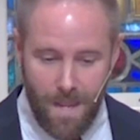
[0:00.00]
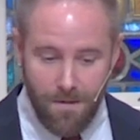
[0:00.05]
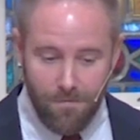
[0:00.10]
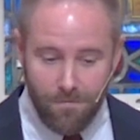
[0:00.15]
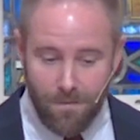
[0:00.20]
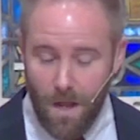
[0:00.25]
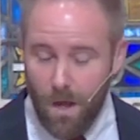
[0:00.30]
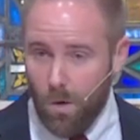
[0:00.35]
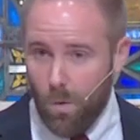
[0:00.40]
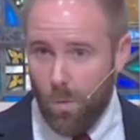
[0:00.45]

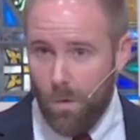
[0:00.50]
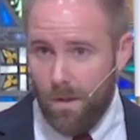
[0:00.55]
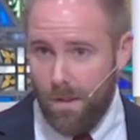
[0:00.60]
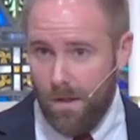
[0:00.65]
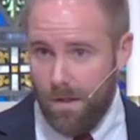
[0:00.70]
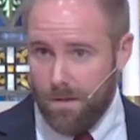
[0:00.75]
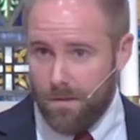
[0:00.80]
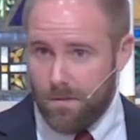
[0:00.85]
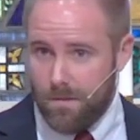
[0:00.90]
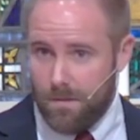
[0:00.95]
They've dealt
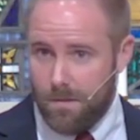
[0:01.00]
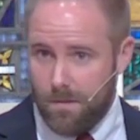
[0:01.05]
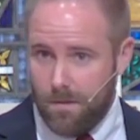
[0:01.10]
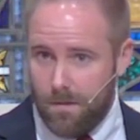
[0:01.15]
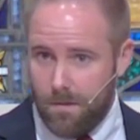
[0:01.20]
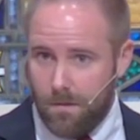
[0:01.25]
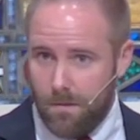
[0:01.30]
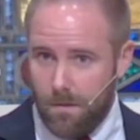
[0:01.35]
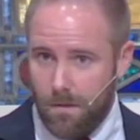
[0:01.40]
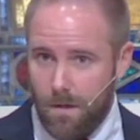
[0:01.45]
with this.
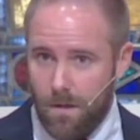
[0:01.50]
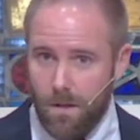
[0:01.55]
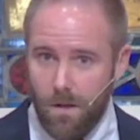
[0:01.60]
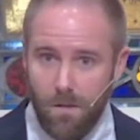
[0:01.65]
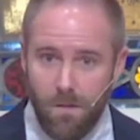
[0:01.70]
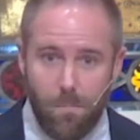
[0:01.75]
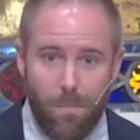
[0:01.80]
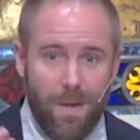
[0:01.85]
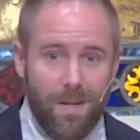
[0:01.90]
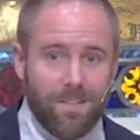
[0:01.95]

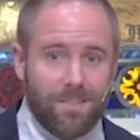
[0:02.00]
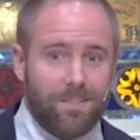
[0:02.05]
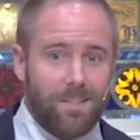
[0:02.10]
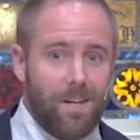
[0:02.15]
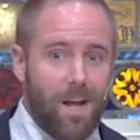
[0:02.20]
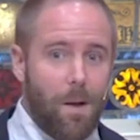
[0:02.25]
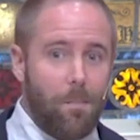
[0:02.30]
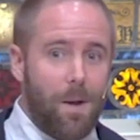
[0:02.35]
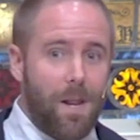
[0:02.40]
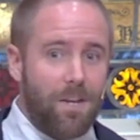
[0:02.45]
And they're the
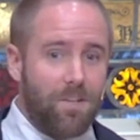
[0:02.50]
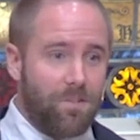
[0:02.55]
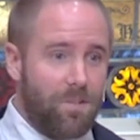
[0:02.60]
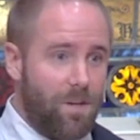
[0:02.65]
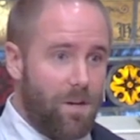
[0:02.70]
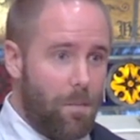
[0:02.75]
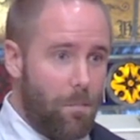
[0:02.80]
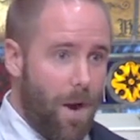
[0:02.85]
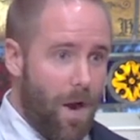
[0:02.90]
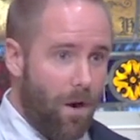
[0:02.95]
biggest
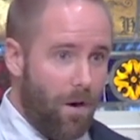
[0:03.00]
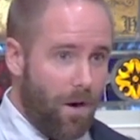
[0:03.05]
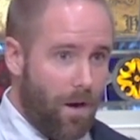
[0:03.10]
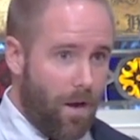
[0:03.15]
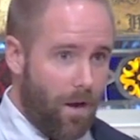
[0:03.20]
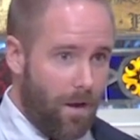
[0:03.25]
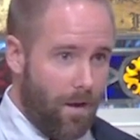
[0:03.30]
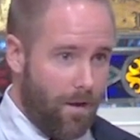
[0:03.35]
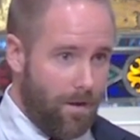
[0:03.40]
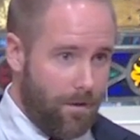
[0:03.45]
denomination in
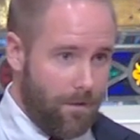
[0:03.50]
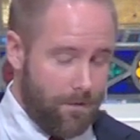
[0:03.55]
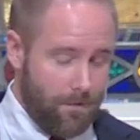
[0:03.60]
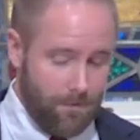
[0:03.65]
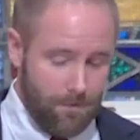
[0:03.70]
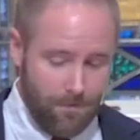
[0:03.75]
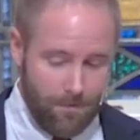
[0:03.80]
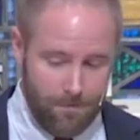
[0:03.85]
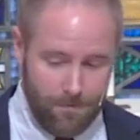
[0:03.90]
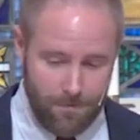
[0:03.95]
America.
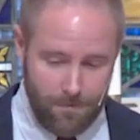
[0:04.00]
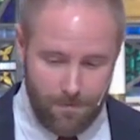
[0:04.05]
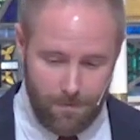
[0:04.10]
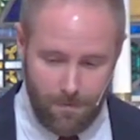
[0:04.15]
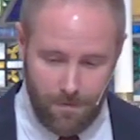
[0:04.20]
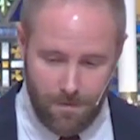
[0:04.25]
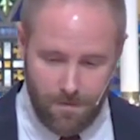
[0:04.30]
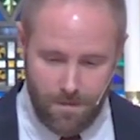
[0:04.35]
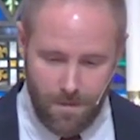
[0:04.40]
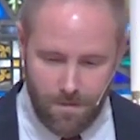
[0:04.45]

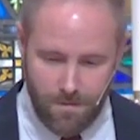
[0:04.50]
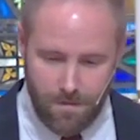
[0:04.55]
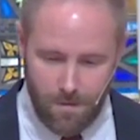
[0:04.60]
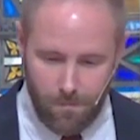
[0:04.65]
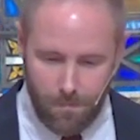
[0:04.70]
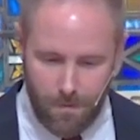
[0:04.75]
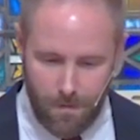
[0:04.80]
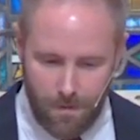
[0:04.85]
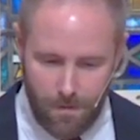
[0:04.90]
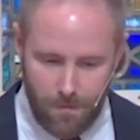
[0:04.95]
It
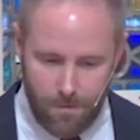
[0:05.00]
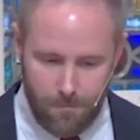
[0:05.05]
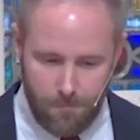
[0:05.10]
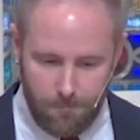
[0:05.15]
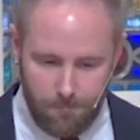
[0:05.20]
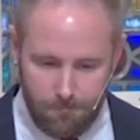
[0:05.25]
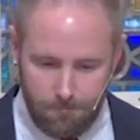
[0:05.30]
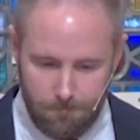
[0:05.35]
says something.